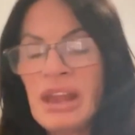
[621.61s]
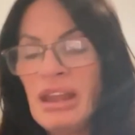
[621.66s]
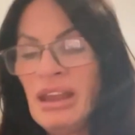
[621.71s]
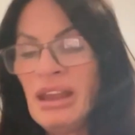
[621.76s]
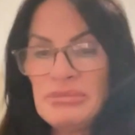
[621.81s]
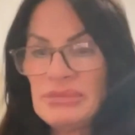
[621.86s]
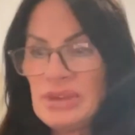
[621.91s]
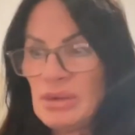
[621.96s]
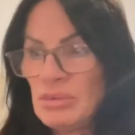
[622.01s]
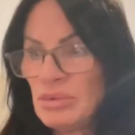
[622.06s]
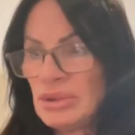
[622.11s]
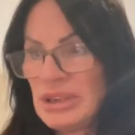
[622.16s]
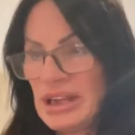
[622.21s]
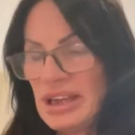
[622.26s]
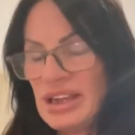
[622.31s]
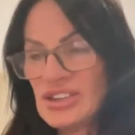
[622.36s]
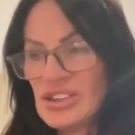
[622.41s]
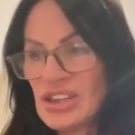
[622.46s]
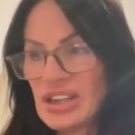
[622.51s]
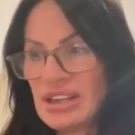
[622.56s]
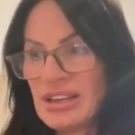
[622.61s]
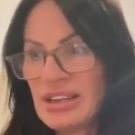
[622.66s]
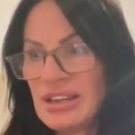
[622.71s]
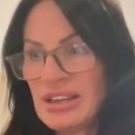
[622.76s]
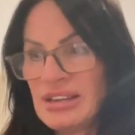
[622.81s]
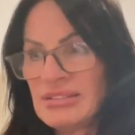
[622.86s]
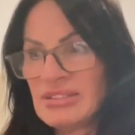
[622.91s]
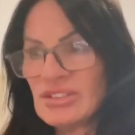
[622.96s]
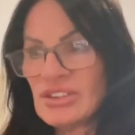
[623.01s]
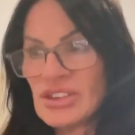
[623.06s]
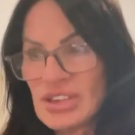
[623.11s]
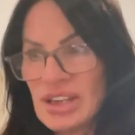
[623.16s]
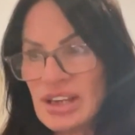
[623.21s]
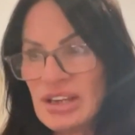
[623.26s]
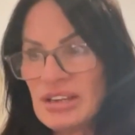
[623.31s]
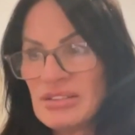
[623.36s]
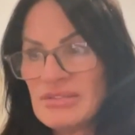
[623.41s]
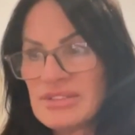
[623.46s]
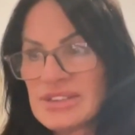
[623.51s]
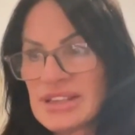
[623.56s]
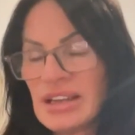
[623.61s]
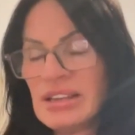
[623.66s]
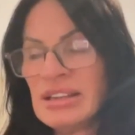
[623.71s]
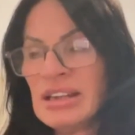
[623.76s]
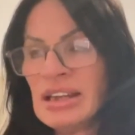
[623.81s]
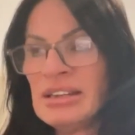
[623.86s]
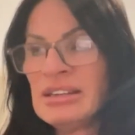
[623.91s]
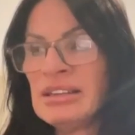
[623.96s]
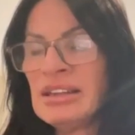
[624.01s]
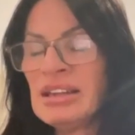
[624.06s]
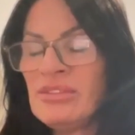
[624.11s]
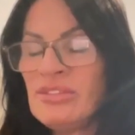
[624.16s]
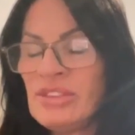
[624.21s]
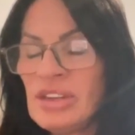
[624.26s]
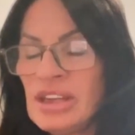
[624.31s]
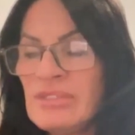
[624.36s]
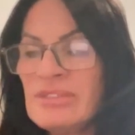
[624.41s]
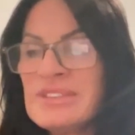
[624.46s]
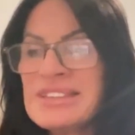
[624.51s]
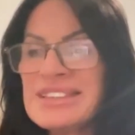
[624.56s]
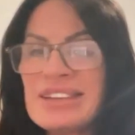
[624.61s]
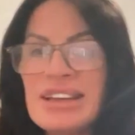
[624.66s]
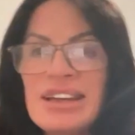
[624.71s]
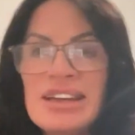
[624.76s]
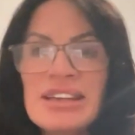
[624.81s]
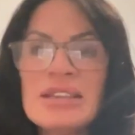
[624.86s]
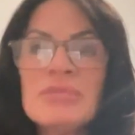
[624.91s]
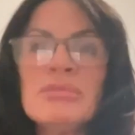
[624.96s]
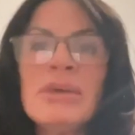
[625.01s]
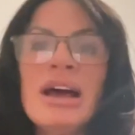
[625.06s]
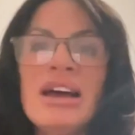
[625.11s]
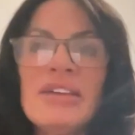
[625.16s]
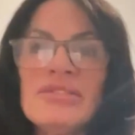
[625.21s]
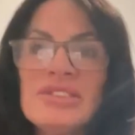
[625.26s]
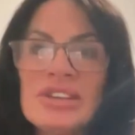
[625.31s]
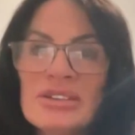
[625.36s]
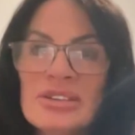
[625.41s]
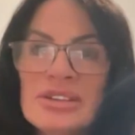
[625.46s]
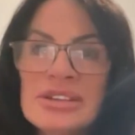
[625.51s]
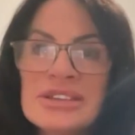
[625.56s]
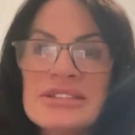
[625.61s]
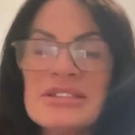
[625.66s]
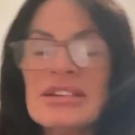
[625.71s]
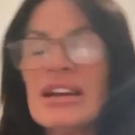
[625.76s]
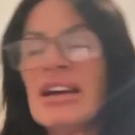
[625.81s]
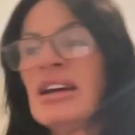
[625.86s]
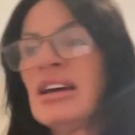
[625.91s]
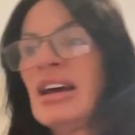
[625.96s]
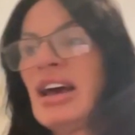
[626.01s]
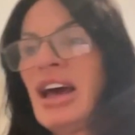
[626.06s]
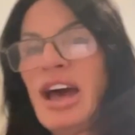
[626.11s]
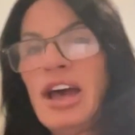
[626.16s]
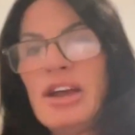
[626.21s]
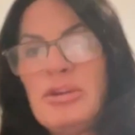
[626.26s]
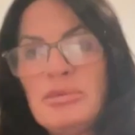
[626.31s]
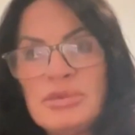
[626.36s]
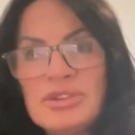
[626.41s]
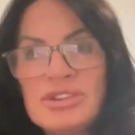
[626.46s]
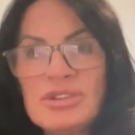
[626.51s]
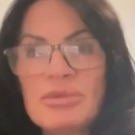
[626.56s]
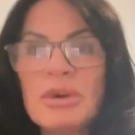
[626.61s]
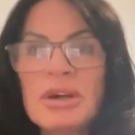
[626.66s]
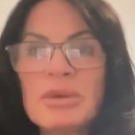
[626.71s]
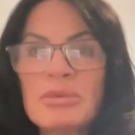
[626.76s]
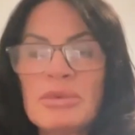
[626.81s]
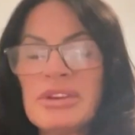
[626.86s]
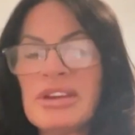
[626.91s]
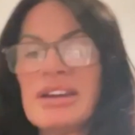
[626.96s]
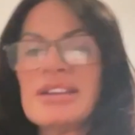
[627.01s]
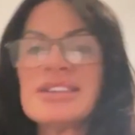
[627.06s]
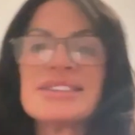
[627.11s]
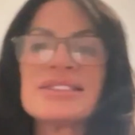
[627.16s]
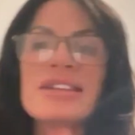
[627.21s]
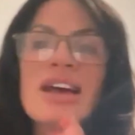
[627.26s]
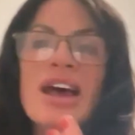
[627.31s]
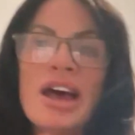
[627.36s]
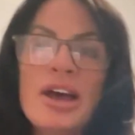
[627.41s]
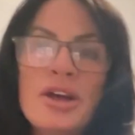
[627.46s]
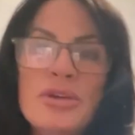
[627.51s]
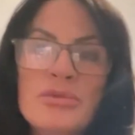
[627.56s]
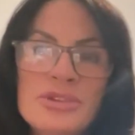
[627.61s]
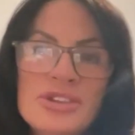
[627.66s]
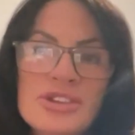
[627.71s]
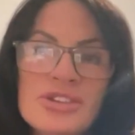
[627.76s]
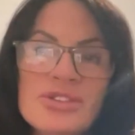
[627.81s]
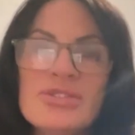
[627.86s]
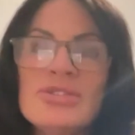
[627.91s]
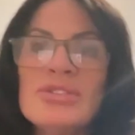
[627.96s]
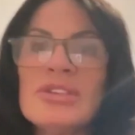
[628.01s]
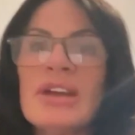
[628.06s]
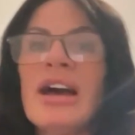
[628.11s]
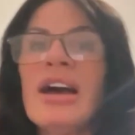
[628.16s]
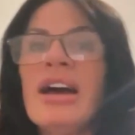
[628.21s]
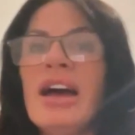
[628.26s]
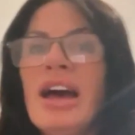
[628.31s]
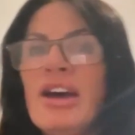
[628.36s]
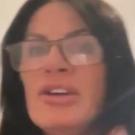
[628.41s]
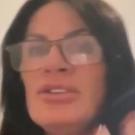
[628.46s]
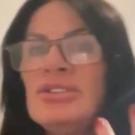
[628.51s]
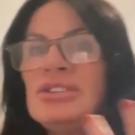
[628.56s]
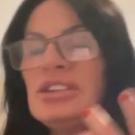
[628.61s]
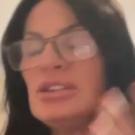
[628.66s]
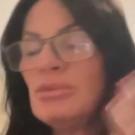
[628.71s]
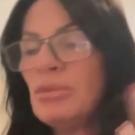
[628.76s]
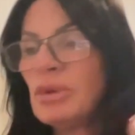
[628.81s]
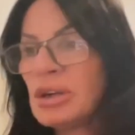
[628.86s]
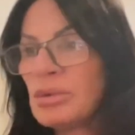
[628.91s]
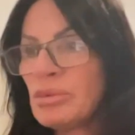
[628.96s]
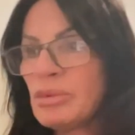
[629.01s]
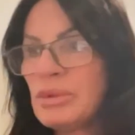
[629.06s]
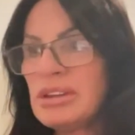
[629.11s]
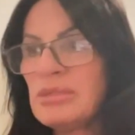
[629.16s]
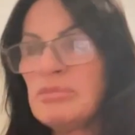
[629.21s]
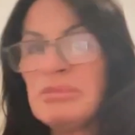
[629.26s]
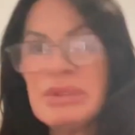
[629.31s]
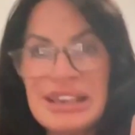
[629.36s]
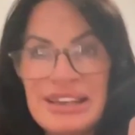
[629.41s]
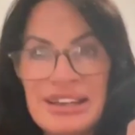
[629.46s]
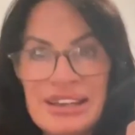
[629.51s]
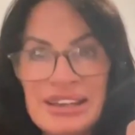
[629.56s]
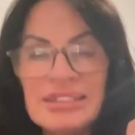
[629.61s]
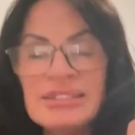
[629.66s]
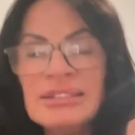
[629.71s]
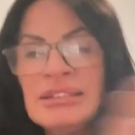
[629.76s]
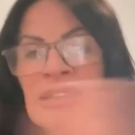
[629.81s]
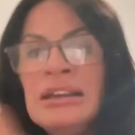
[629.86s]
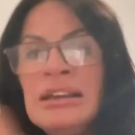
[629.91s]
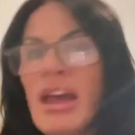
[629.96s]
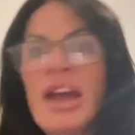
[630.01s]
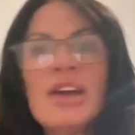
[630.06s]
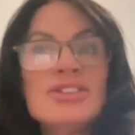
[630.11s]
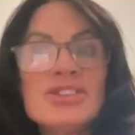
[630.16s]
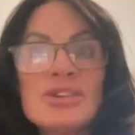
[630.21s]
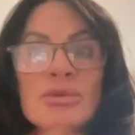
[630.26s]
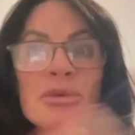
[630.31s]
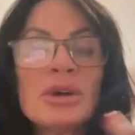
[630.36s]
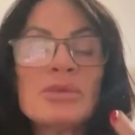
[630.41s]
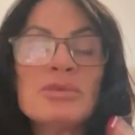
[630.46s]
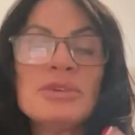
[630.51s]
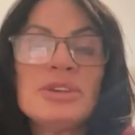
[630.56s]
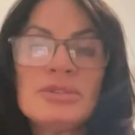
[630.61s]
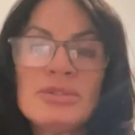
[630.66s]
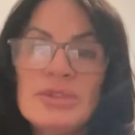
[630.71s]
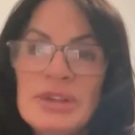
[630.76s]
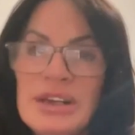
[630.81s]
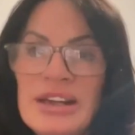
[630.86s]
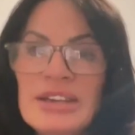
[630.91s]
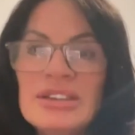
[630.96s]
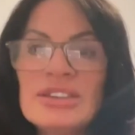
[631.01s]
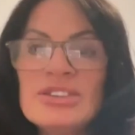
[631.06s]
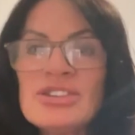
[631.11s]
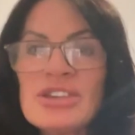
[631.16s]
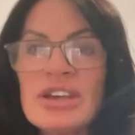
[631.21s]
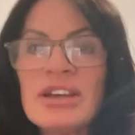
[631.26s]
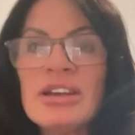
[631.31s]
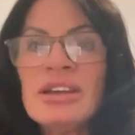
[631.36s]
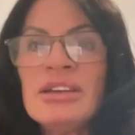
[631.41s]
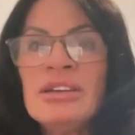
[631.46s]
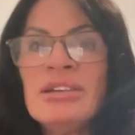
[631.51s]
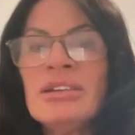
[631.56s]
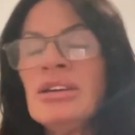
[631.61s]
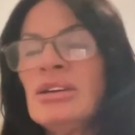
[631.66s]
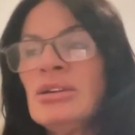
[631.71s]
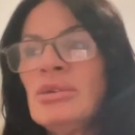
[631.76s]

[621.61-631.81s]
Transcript: They won't educate themselves. And if you even say to them, have you looked at that? How would you work with this? How would you do that? How do you work with the brain? How do you work with your own energy?